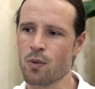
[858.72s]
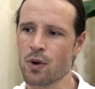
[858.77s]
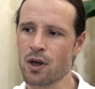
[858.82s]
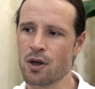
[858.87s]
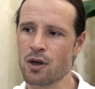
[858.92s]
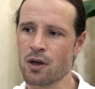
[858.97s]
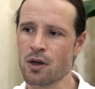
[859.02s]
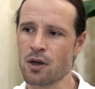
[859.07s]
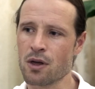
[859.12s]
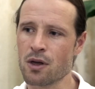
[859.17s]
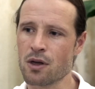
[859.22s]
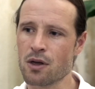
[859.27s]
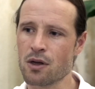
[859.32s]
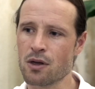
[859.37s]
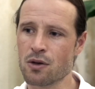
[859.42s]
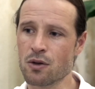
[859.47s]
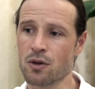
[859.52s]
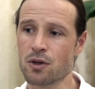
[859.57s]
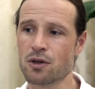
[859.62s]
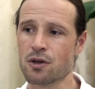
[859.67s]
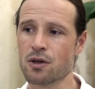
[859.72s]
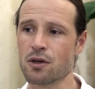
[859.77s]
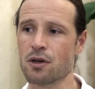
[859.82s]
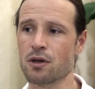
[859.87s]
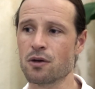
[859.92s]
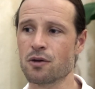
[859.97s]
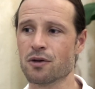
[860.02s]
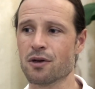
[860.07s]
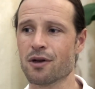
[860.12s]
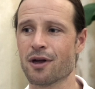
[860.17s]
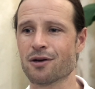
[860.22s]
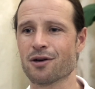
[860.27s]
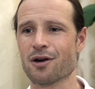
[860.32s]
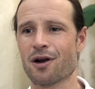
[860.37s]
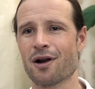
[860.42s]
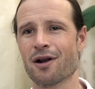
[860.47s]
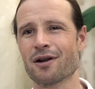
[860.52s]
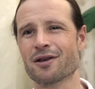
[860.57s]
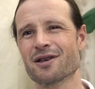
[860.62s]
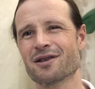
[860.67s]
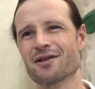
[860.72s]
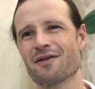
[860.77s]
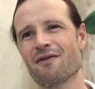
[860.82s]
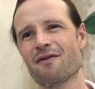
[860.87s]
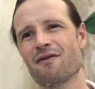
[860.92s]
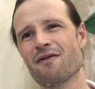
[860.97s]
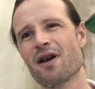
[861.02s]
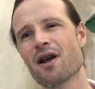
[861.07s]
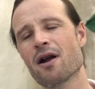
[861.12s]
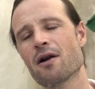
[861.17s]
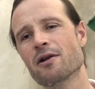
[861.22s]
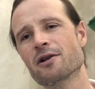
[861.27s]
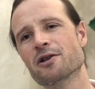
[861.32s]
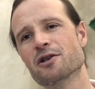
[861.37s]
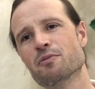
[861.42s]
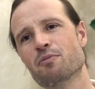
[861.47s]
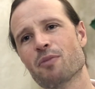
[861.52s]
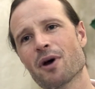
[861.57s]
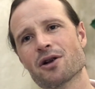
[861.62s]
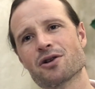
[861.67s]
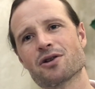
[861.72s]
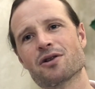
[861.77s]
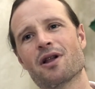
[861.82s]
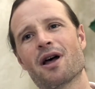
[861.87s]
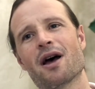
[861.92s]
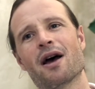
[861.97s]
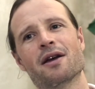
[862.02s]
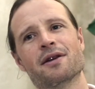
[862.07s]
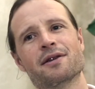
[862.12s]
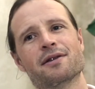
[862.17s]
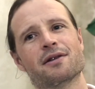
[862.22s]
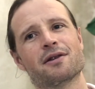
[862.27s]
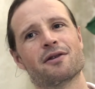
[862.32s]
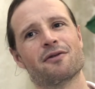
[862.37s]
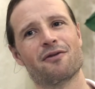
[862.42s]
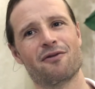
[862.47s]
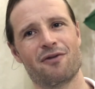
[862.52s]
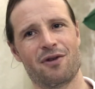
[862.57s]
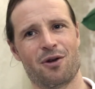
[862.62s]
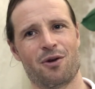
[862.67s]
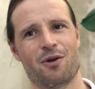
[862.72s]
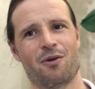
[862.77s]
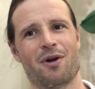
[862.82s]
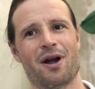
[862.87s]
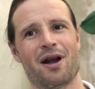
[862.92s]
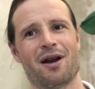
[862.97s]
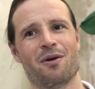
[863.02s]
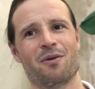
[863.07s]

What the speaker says: We used to use electronics as a very specialized field, right?